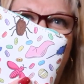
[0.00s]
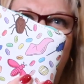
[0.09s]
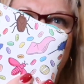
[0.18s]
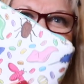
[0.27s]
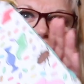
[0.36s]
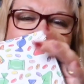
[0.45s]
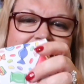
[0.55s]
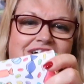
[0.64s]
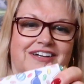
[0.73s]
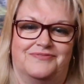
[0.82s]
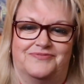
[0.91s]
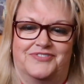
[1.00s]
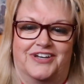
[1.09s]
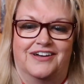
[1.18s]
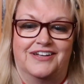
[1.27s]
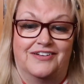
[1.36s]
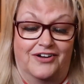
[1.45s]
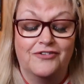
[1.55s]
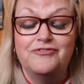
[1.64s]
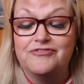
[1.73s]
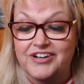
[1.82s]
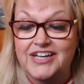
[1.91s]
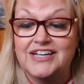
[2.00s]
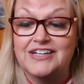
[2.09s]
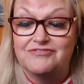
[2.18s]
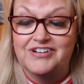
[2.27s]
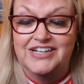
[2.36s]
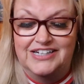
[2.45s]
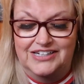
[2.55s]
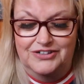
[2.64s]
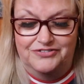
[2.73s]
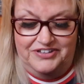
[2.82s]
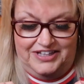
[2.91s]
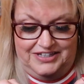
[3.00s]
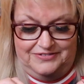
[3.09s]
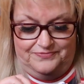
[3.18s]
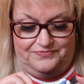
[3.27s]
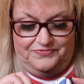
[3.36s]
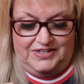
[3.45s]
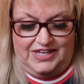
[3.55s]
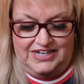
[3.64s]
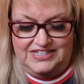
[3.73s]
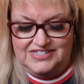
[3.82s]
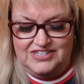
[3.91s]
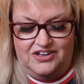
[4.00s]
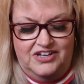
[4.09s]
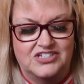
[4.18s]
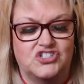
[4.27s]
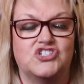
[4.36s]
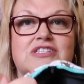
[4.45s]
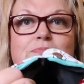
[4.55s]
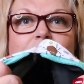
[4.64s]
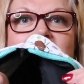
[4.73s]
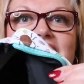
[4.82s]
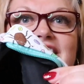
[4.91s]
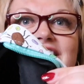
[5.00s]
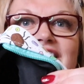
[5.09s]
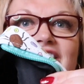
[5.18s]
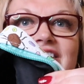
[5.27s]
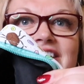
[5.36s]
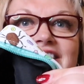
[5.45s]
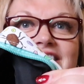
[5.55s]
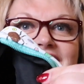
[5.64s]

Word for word: I love that. I, I really, really love that. And inside it's just a plain lining,